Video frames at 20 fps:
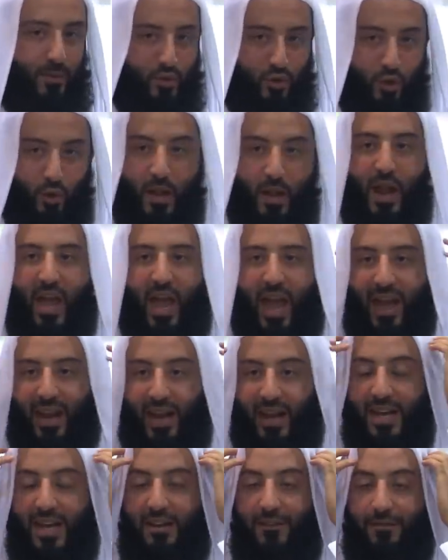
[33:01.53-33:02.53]
So, and
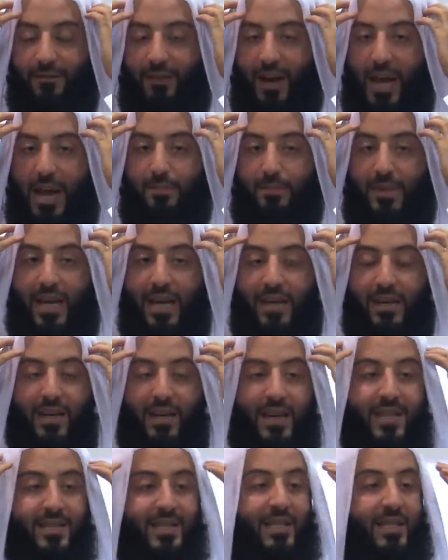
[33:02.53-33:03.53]
an inflamed head
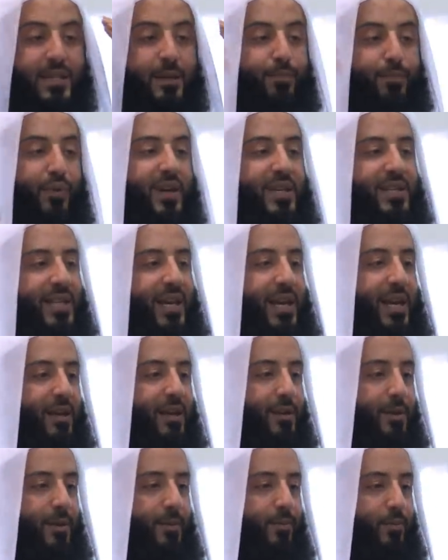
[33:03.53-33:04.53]
is a depressed head.